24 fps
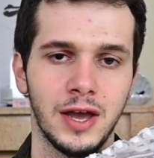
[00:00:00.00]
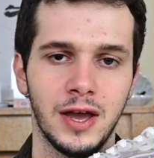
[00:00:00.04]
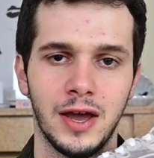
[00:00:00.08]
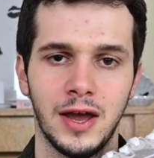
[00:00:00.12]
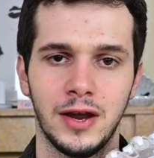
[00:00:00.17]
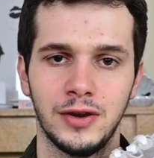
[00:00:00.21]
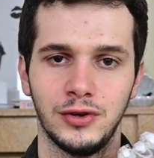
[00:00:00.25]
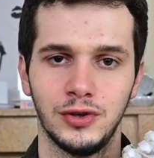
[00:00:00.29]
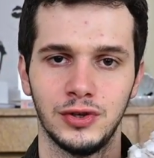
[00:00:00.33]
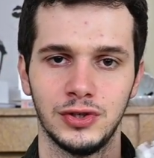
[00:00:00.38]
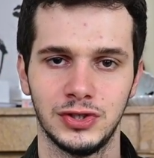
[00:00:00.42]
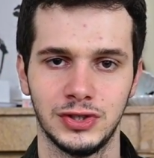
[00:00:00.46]

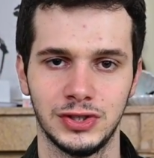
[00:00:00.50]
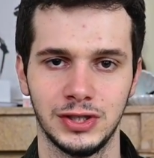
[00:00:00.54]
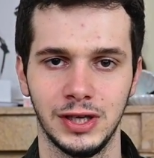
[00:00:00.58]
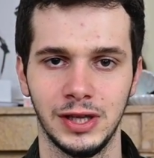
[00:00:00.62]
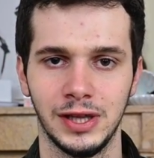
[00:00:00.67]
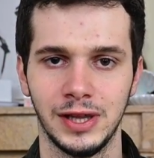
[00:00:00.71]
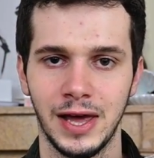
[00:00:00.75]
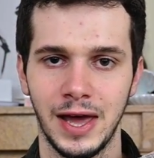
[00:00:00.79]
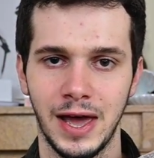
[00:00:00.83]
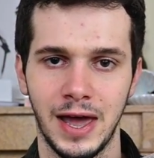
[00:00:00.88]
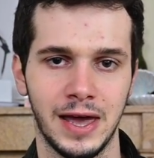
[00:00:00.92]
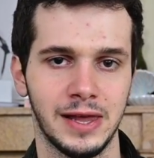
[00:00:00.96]
and you're
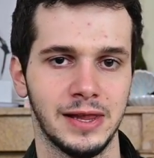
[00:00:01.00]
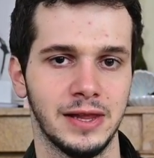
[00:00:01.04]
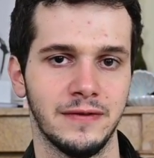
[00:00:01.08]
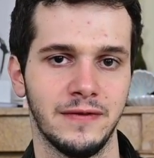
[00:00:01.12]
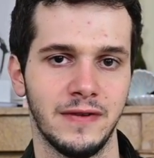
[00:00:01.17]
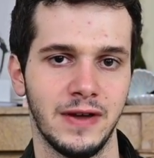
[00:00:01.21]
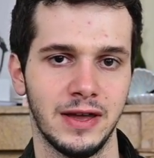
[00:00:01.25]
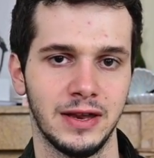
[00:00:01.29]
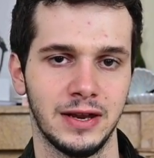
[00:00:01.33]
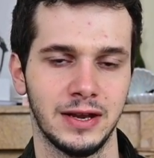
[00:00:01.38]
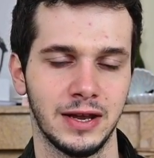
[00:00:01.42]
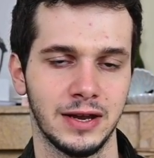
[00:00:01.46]
still
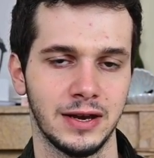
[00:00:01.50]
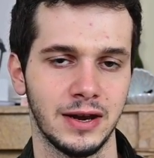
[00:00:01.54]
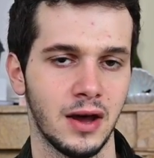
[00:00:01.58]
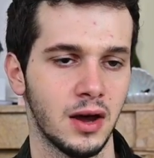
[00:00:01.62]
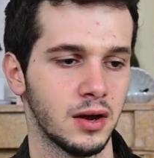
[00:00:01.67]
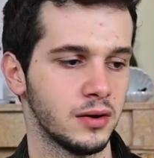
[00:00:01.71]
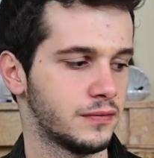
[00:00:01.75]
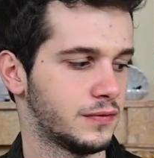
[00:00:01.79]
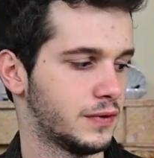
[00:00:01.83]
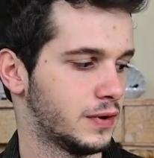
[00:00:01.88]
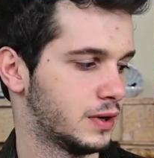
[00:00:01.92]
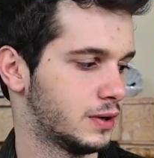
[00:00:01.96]
elevating an
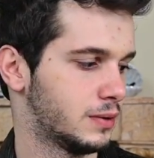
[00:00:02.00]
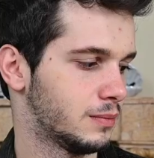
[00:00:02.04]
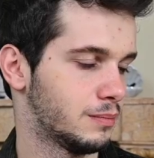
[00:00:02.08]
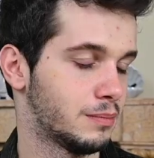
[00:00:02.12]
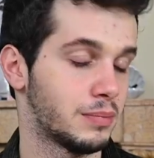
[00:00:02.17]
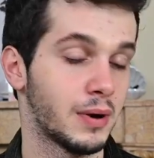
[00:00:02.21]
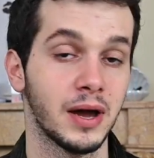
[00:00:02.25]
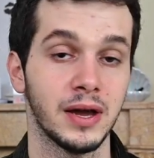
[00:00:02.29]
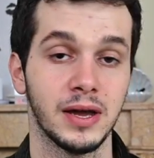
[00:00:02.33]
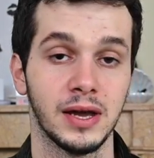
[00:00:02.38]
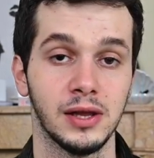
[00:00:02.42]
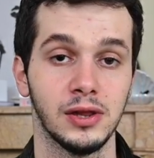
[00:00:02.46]
outfit
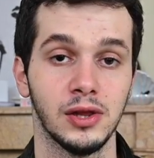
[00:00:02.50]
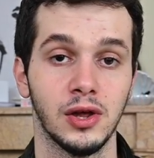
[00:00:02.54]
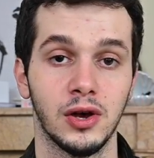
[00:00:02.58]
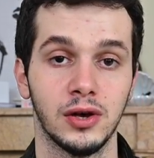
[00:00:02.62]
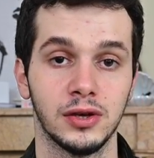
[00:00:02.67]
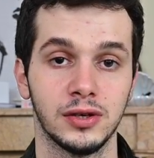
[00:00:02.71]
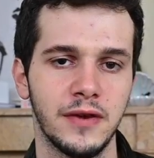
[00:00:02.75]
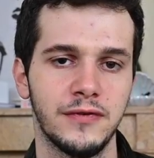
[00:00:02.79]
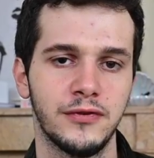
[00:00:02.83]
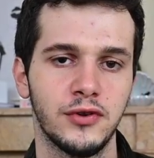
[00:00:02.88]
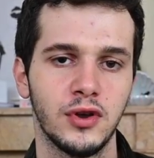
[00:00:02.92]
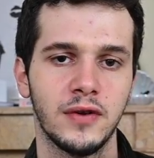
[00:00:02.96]
by a
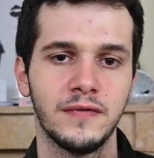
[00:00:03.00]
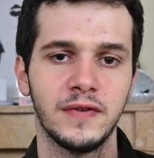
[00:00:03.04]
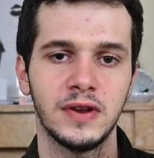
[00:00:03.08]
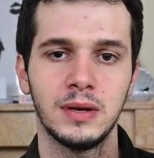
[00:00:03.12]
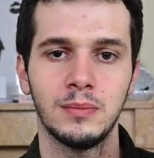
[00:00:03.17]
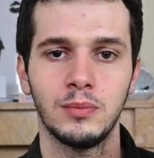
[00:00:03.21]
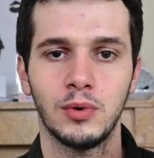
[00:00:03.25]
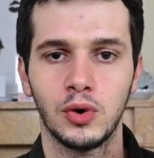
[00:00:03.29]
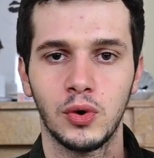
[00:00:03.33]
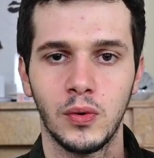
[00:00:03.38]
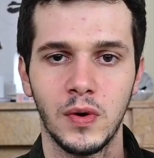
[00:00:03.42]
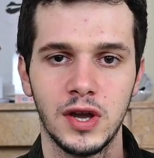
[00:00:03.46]
lot. If you have any
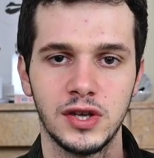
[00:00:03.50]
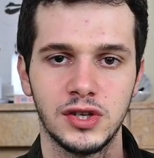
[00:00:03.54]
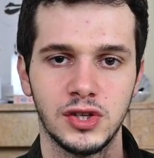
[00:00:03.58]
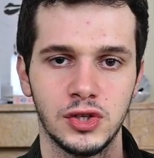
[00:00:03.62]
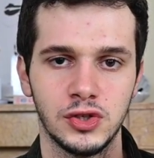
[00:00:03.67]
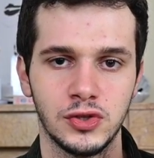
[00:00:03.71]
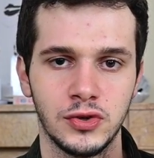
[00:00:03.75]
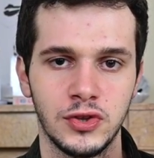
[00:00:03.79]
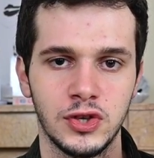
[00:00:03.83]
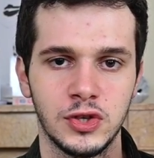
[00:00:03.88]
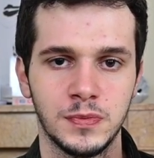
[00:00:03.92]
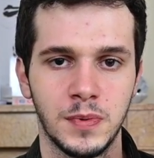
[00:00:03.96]
more questions
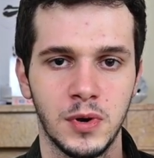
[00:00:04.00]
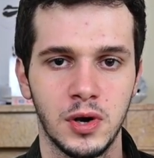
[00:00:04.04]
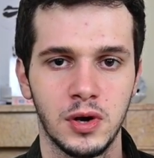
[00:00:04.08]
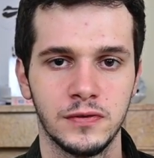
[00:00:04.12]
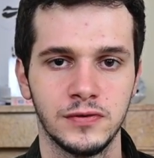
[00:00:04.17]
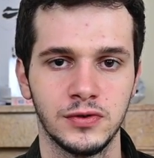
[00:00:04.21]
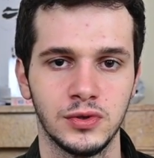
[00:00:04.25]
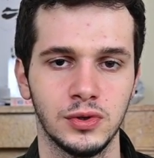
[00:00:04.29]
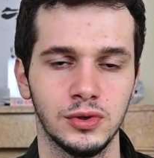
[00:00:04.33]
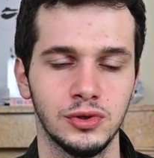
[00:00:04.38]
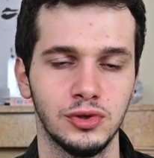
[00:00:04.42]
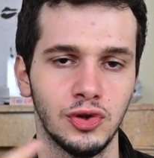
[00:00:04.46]
with this pair of
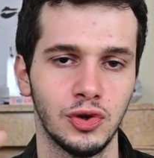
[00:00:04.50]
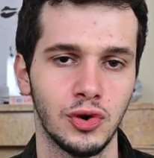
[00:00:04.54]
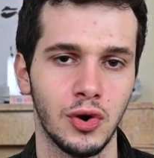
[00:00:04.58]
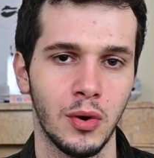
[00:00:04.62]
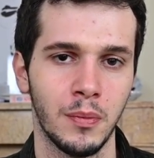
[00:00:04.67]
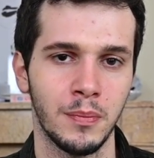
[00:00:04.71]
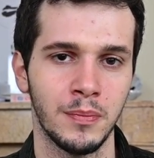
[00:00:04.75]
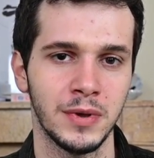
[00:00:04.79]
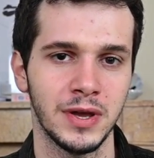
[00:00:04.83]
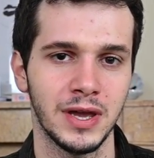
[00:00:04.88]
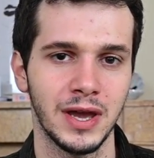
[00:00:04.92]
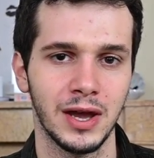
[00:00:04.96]
shoes,
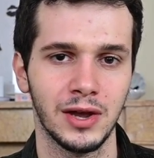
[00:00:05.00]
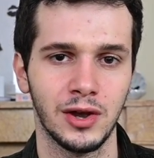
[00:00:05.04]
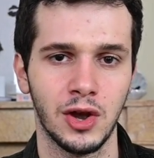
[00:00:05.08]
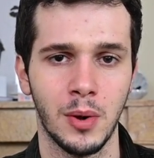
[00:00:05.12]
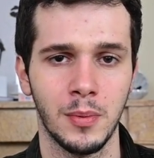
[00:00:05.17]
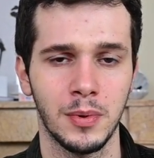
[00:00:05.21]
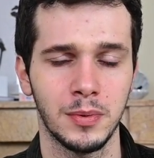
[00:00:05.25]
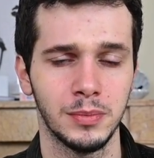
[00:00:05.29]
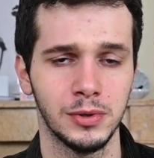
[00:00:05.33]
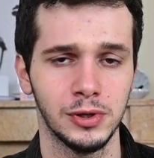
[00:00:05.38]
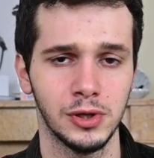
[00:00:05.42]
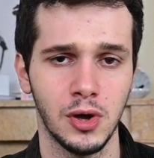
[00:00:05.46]
drop me a
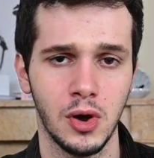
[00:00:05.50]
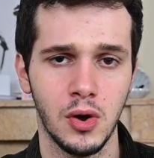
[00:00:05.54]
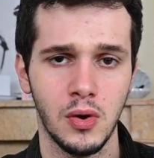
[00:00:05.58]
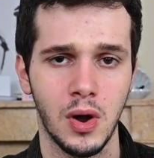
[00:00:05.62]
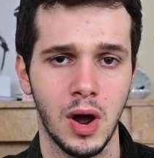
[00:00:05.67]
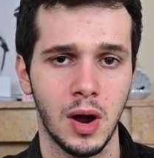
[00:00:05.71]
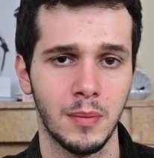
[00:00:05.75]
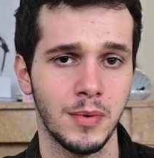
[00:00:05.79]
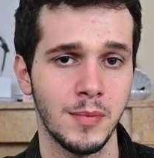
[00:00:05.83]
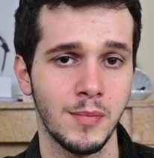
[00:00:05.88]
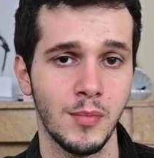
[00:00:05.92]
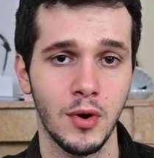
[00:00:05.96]
comment below.
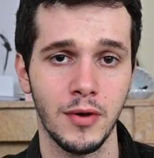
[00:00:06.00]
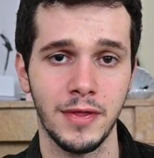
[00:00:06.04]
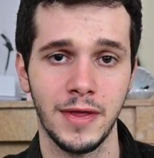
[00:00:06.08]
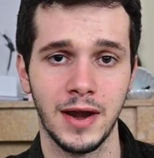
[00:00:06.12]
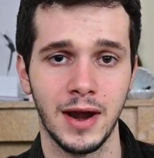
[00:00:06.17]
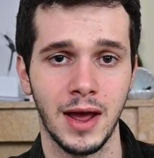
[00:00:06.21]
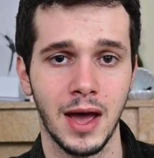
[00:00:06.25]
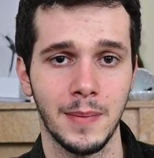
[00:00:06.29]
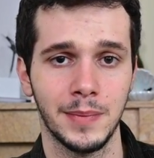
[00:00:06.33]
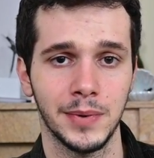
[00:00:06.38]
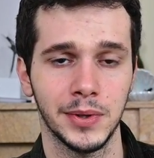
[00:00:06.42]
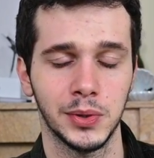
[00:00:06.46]
I'll be more than
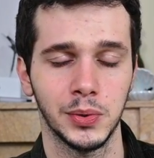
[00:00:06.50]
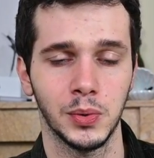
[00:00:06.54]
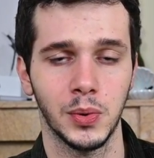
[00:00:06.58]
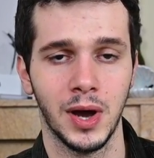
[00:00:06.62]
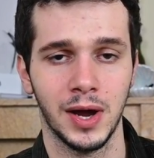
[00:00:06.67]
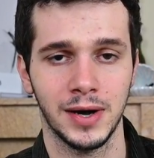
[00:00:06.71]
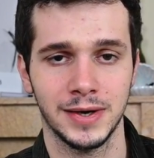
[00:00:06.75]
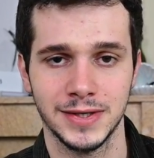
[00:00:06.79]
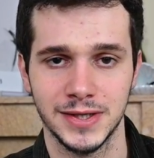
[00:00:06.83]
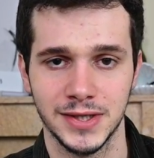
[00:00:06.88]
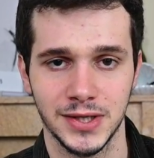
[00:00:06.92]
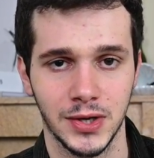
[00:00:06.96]
happy to
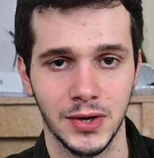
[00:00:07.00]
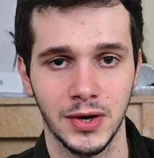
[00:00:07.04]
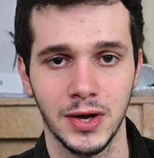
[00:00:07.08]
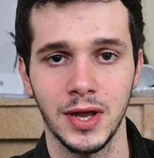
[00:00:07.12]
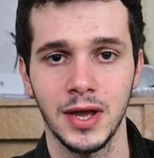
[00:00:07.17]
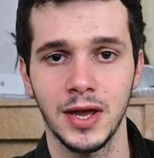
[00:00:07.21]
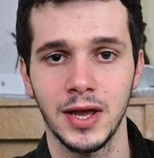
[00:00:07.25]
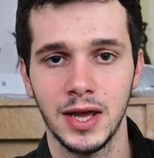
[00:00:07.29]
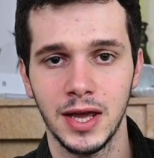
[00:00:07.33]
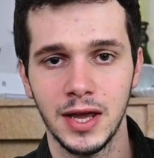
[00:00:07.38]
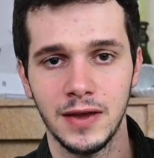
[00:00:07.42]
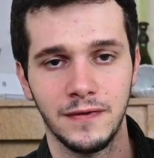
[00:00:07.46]
answer
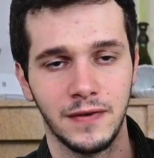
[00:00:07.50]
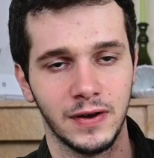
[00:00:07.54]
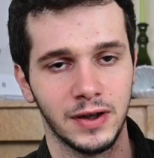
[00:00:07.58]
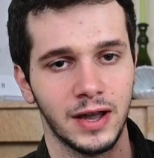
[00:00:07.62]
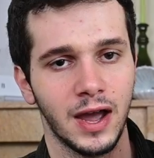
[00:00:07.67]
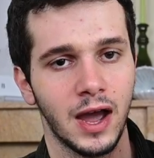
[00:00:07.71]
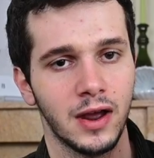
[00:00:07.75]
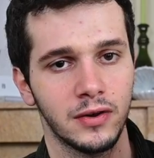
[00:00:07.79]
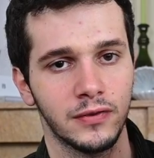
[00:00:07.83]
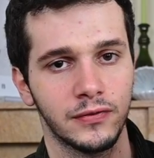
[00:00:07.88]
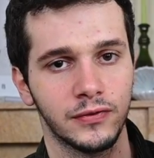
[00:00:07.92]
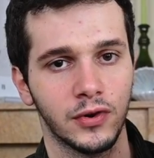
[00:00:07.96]
if I
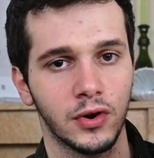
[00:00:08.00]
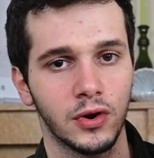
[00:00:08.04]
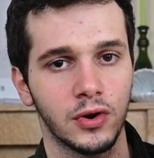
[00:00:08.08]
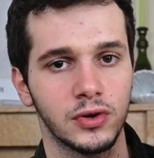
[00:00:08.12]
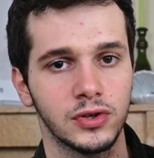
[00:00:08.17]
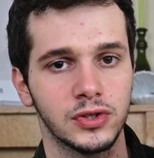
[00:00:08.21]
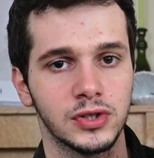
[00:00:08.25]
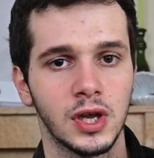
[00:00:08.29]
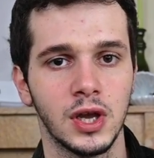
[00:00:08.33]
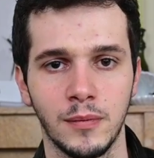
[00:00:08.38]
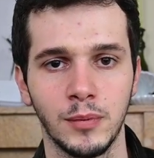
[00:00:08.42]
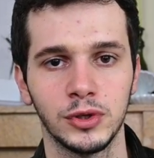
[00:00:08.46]
can, of
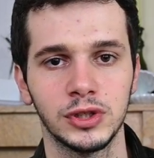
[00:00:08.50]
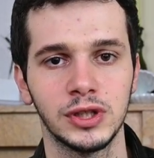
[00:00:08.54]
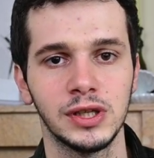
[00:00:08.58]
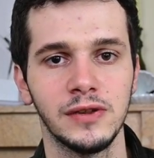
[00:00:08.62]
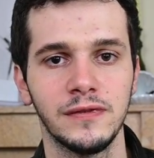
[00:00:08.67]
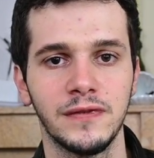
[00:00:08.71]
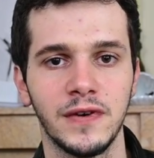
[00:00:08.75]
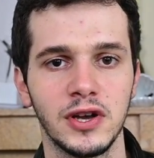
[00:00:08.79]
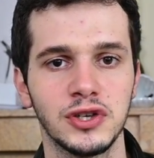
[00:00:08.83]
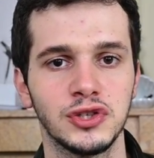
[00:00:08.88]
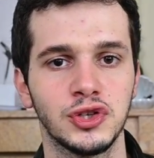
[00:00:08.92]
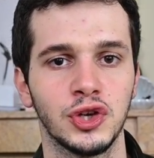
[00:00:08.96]
course. More daily
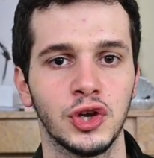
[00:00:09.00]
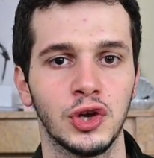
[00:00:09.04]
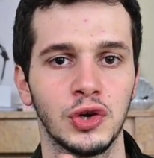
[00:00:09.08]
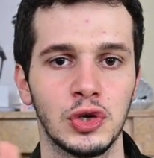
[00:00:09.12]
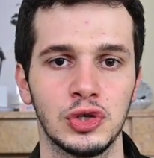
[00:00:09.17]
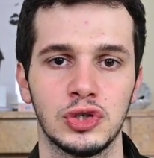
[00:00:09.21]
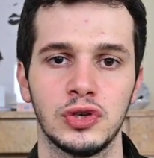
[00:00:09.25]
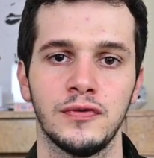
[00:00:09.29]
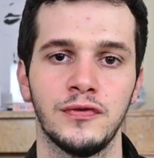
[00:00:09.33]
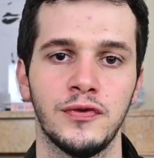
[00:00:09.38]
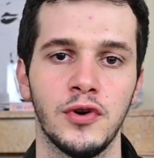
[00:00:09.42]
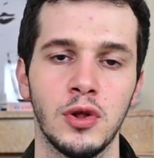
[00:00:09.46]
fashion, you can
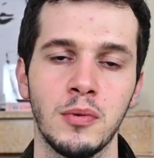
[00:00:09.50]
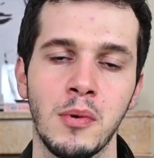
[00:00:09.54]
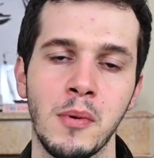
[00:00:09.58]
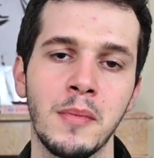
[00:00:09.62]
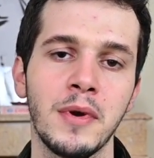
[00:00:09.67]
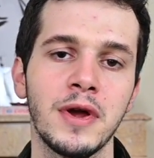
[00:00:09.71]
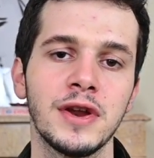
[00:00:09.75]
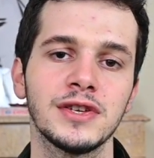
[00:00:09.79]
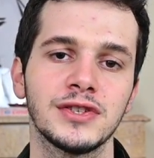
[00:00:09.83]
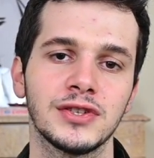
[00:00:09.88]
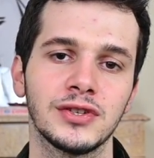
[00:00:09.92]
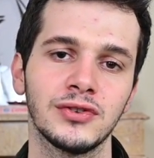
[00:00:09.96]
also follow
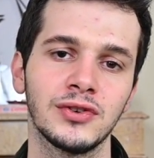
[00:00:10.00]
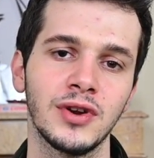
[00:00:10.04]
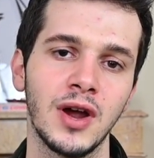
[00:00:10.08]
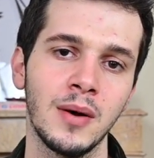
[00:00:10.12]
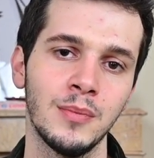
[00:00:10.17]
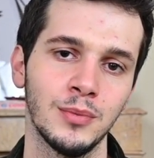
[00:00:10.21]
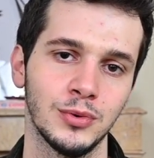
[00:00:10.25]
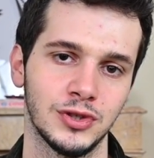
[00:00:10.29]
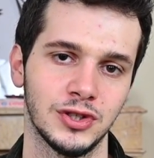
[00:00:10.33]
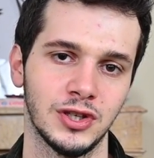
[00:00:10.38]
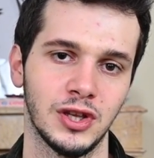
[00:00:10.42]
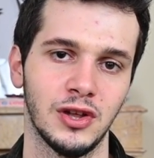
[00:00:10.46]
me on
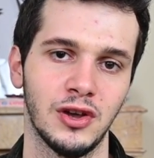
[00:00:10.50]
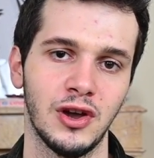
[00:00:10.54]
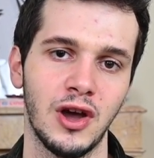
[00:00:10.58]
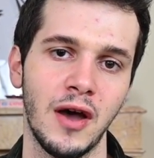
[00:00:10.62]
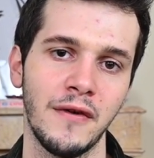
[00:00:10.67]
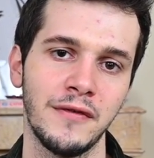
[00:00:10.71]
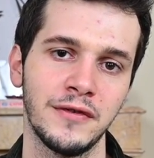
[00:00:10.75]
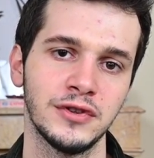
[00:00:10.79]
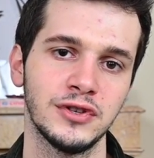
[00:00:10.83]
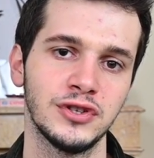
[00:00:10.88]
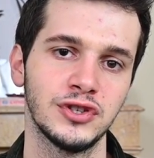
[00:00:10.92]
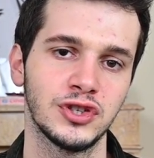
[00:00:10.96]
Instagram, which I'll
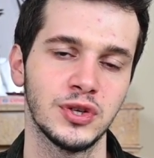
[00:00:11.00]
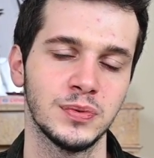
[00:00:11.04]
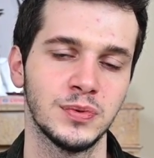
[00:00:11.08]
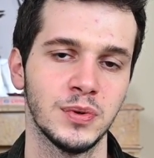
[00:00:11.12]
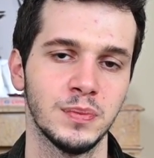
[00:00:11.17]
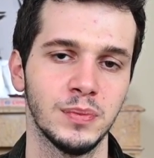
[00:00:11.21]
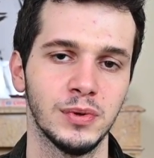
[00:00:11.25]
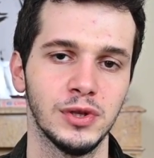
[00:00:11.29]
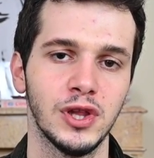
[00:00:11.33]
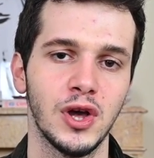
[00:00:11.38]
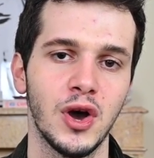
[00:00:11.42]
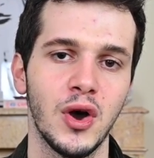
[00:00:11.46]
have in the
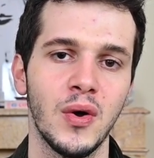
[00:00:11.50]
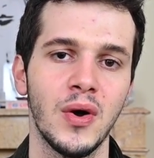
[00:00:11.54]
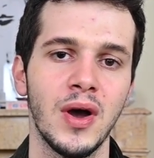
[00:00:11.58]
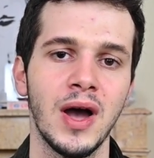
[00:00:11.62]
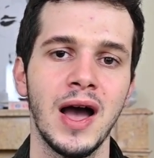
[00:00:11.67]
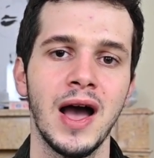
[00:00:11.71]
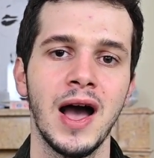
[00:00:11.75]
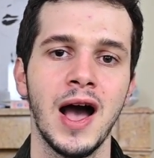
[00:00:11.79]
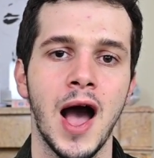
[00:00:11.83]
description below.